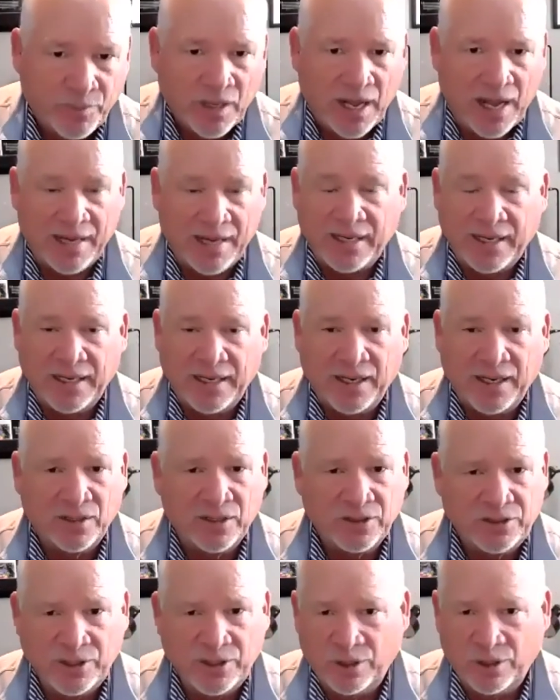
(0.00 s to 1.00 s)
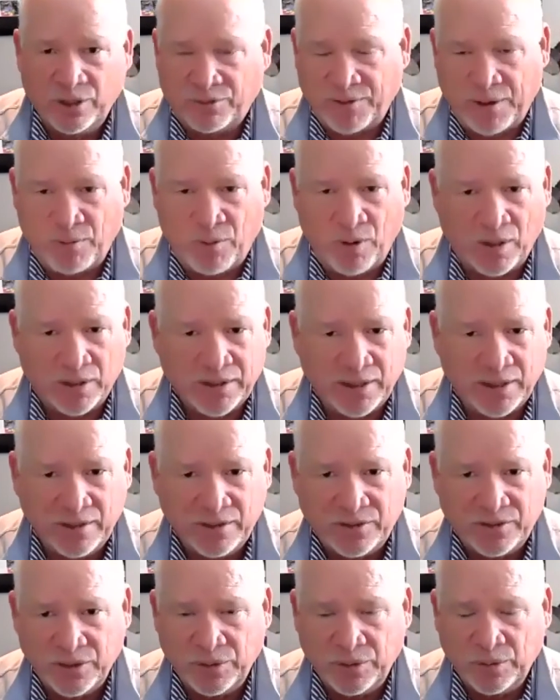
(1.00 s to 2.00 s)
I can guarantee you, if I walked
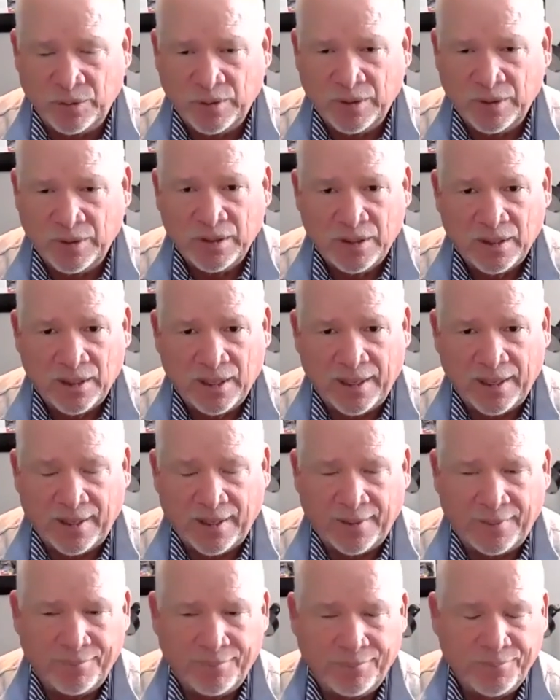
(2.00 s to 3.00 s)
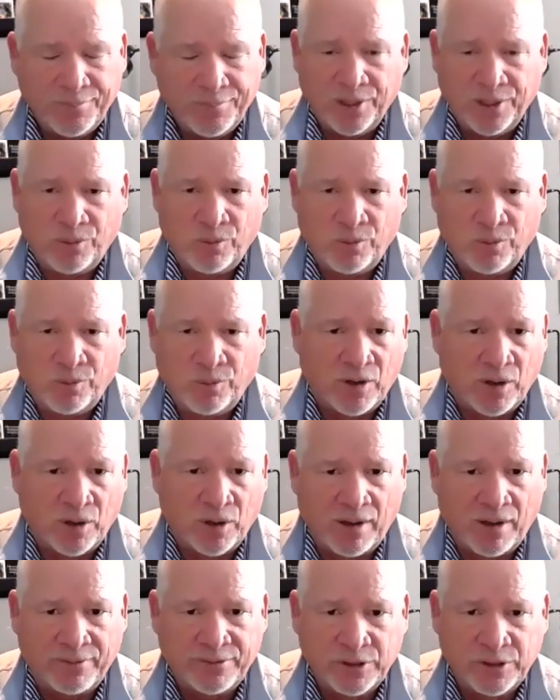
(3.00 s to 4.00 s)
into um, you know, one of our
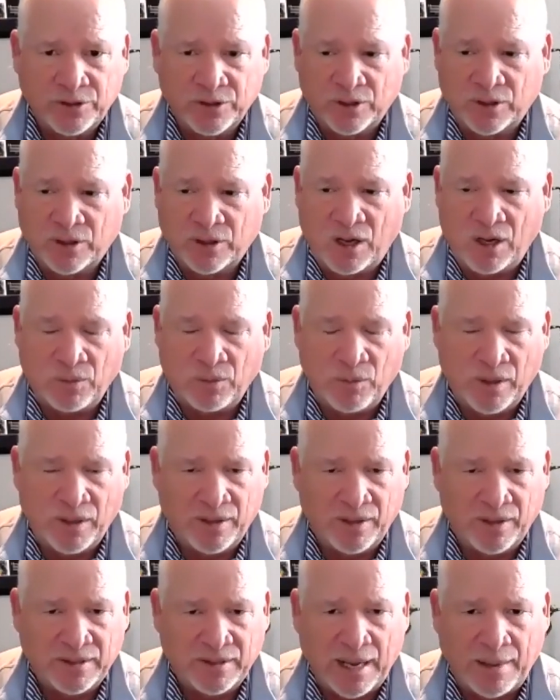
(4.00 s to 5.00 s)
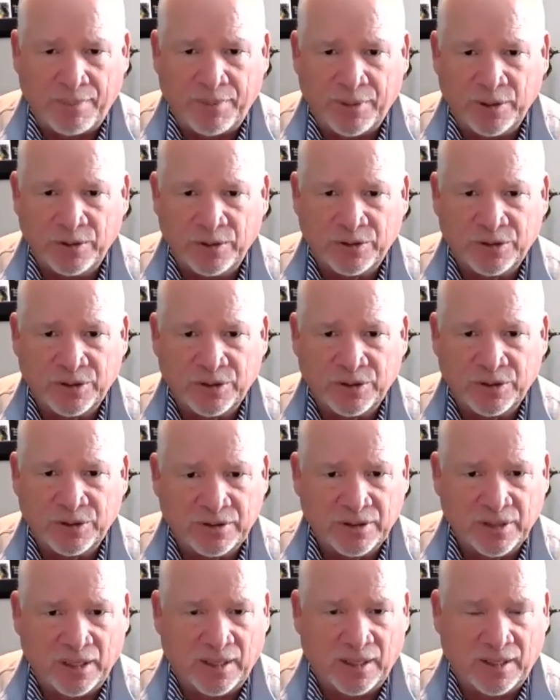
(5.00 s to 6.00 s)
officers or called one of the top
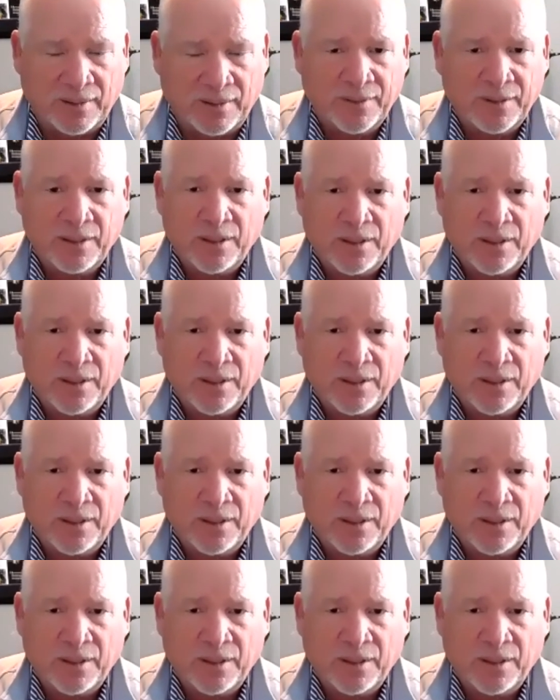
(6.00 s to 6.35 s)
producers, uh,